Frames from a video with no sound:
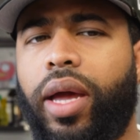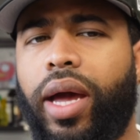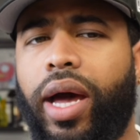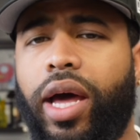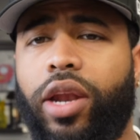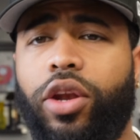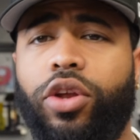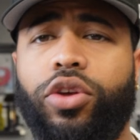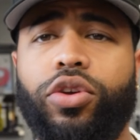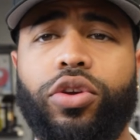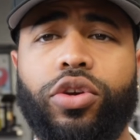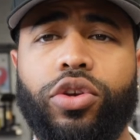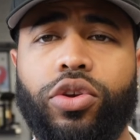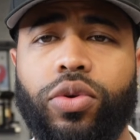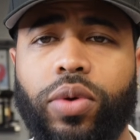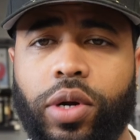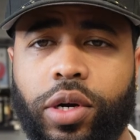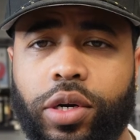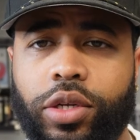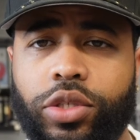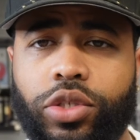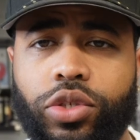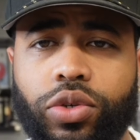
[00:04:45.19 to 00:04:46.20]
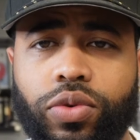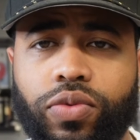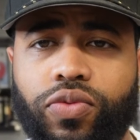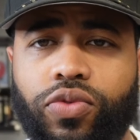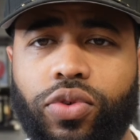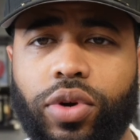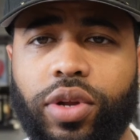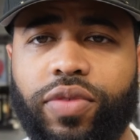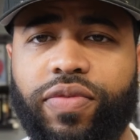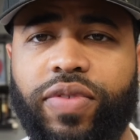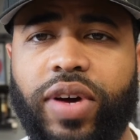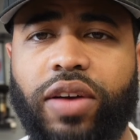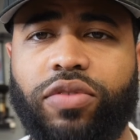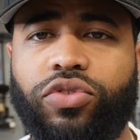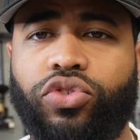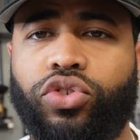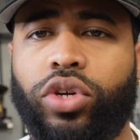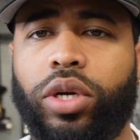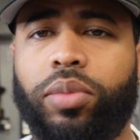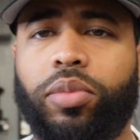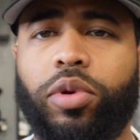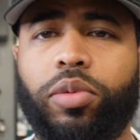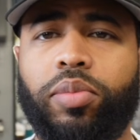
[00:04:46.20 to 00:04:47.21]
I know you could do it on the Tune 45
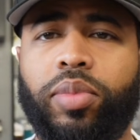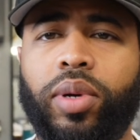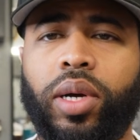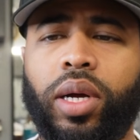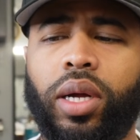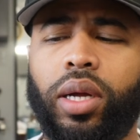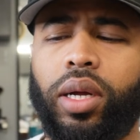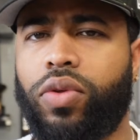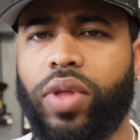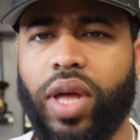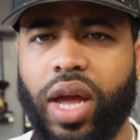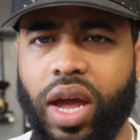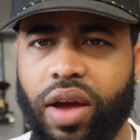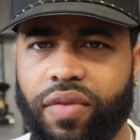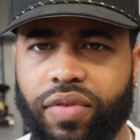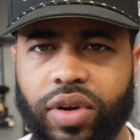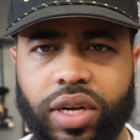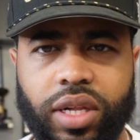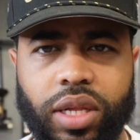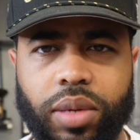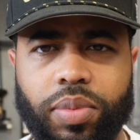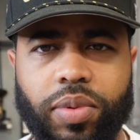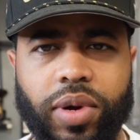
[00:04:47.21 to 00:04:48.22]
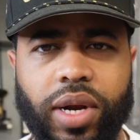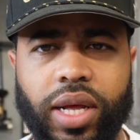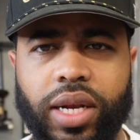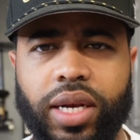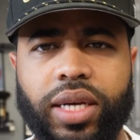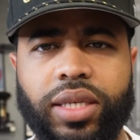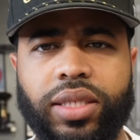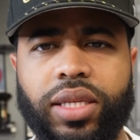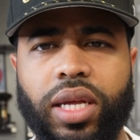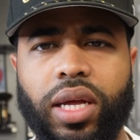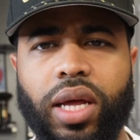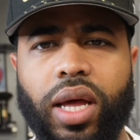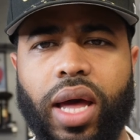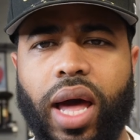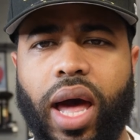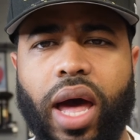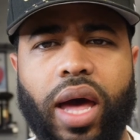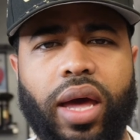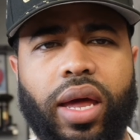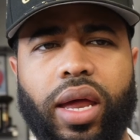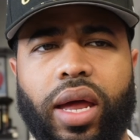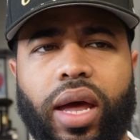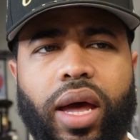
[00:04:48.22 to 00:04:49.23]
trimmer, but do they have a clipper that does that?
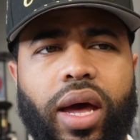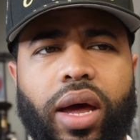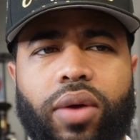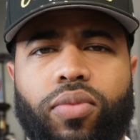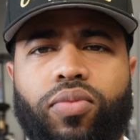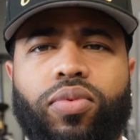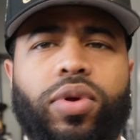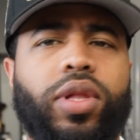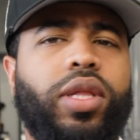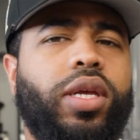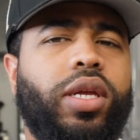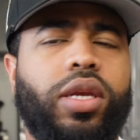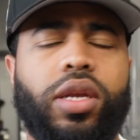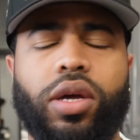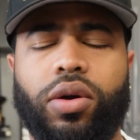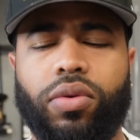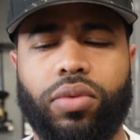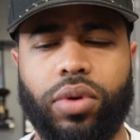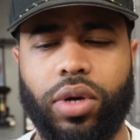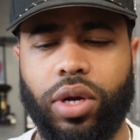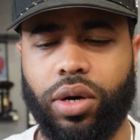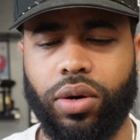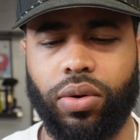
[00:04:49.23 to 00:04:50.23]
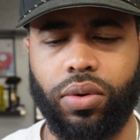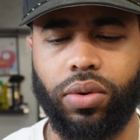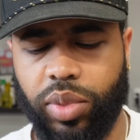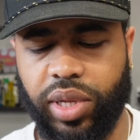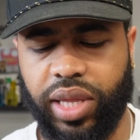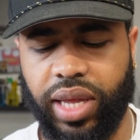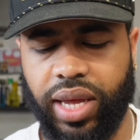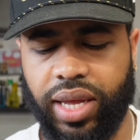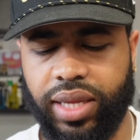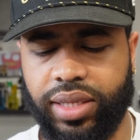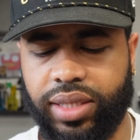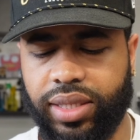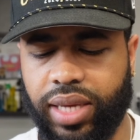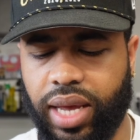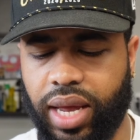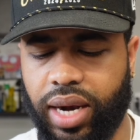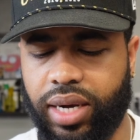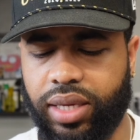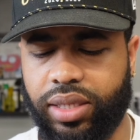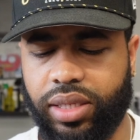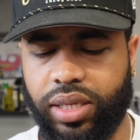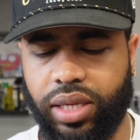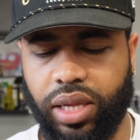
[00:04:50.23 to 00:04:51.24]
I really don't know. But the inside
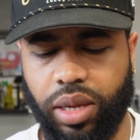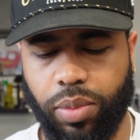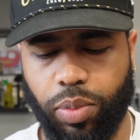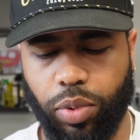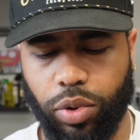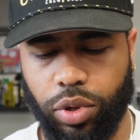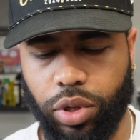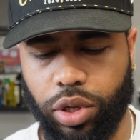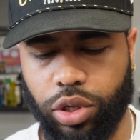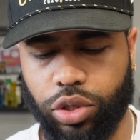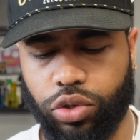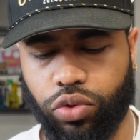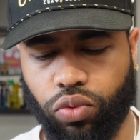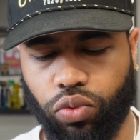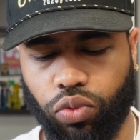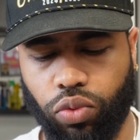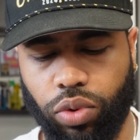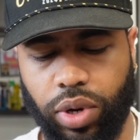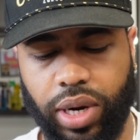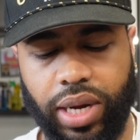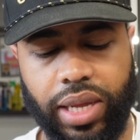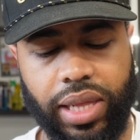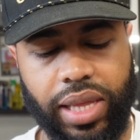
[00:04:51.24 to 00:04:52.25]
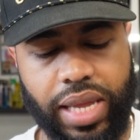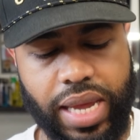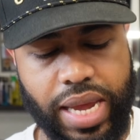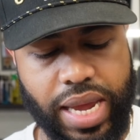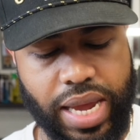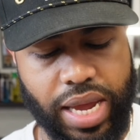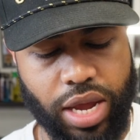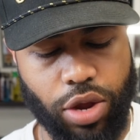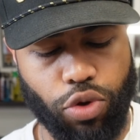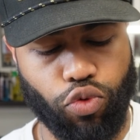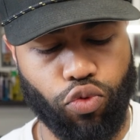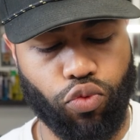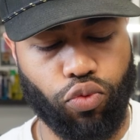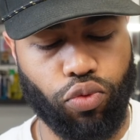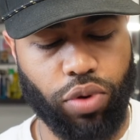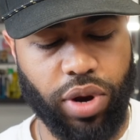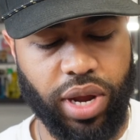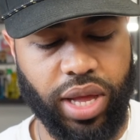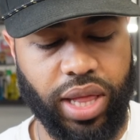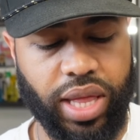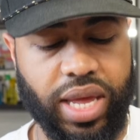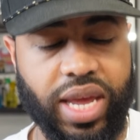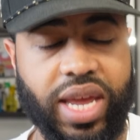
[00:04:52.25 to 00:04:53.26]
of this clipper looks really,
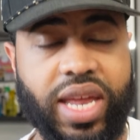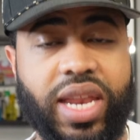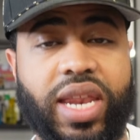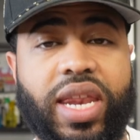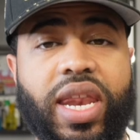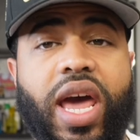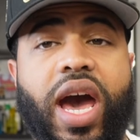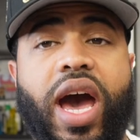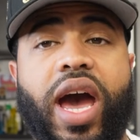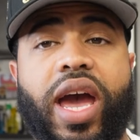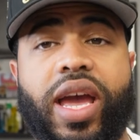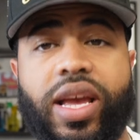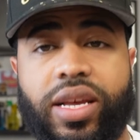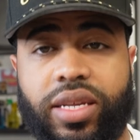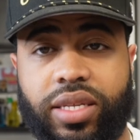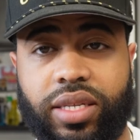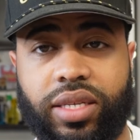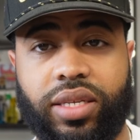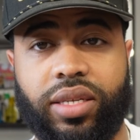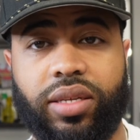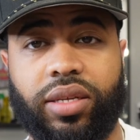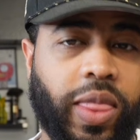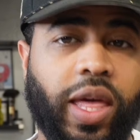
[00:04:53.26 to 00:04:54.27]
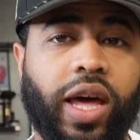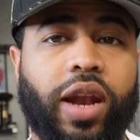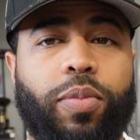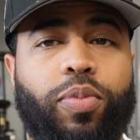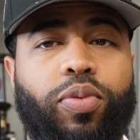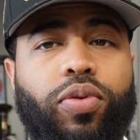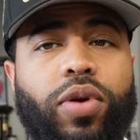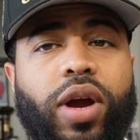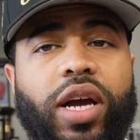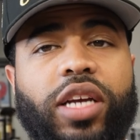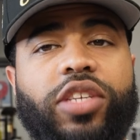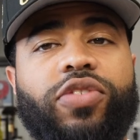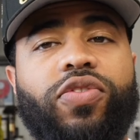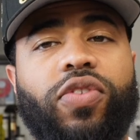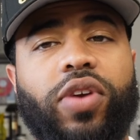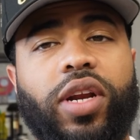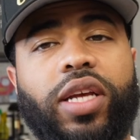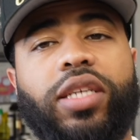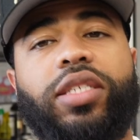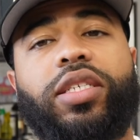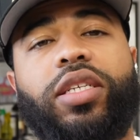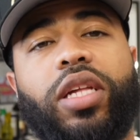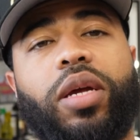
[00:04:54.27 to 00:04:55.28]
really nice. Now the price for
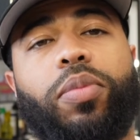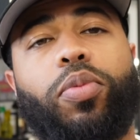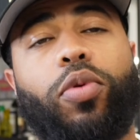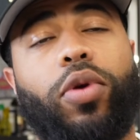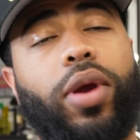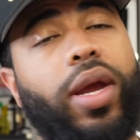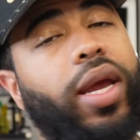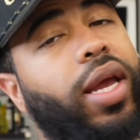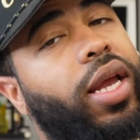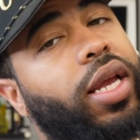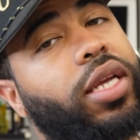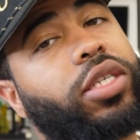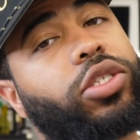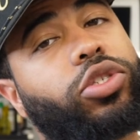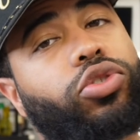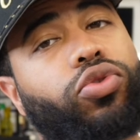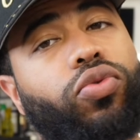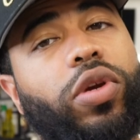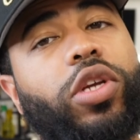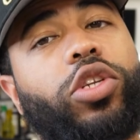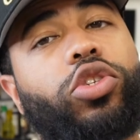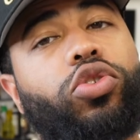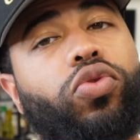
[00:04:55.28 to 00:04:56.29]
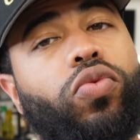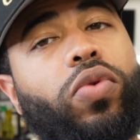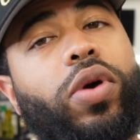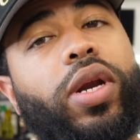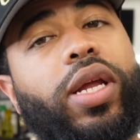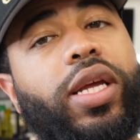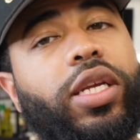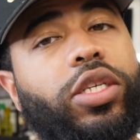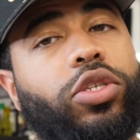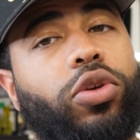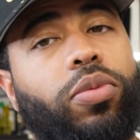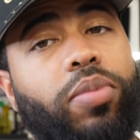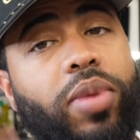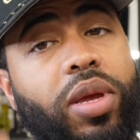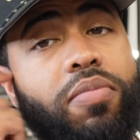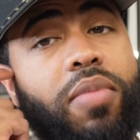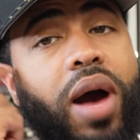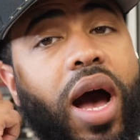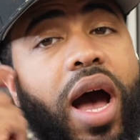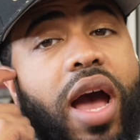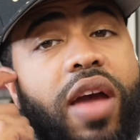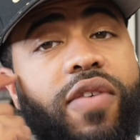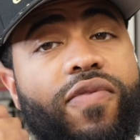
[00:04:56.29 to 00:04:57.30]
this clipper is $320, so be
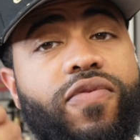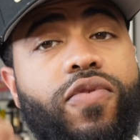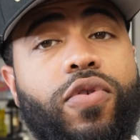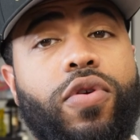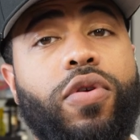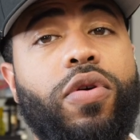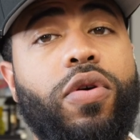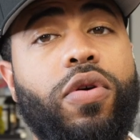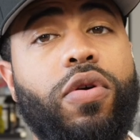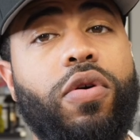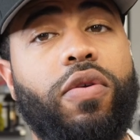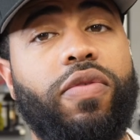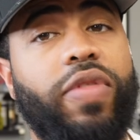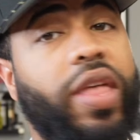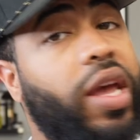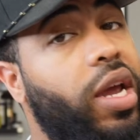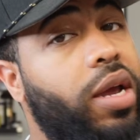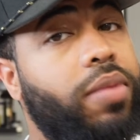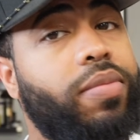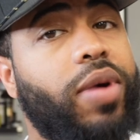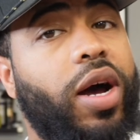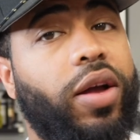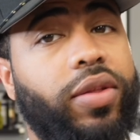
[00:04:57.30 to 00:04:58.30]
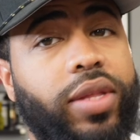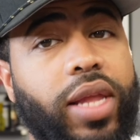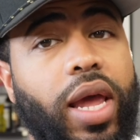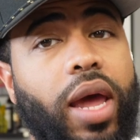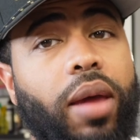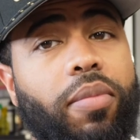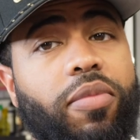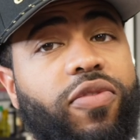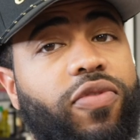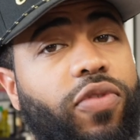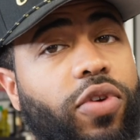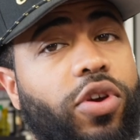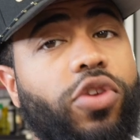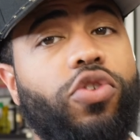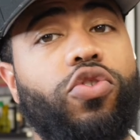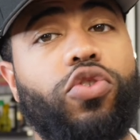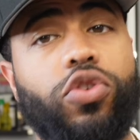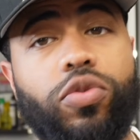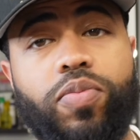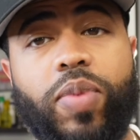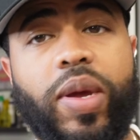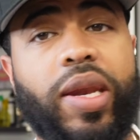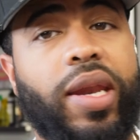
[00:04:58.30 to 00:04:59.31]
mindful. Think about that before you
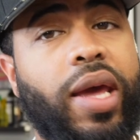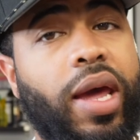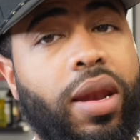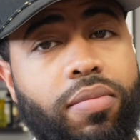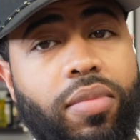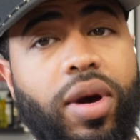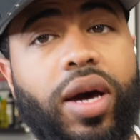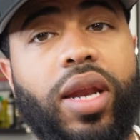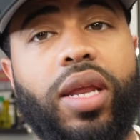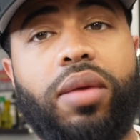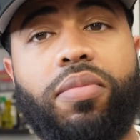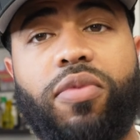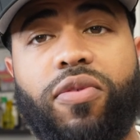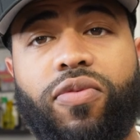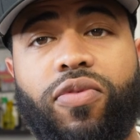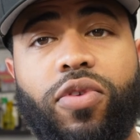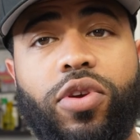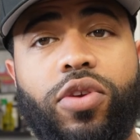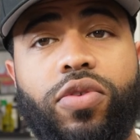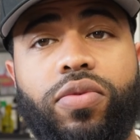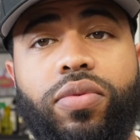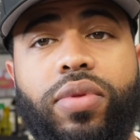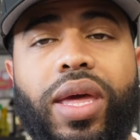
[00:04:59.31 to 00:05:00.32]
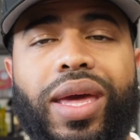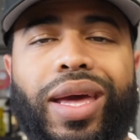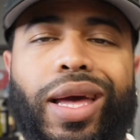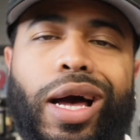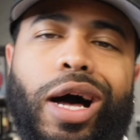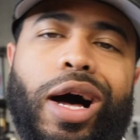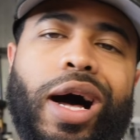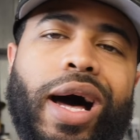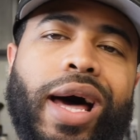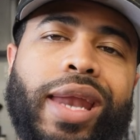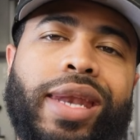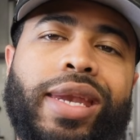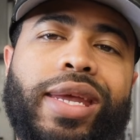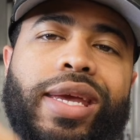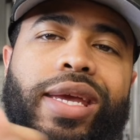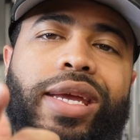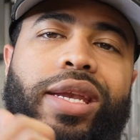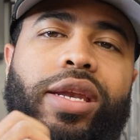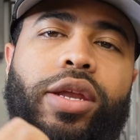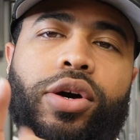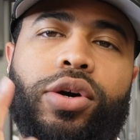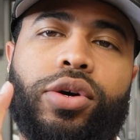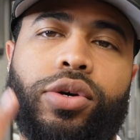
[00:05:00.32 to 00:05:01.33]
spend that money, before you think, oh, I
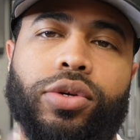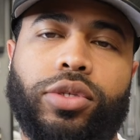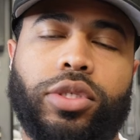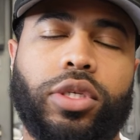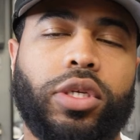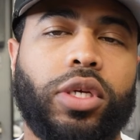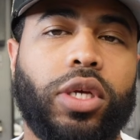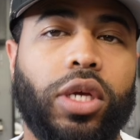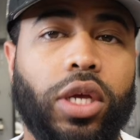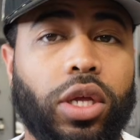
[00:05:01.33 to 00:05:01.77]
need those.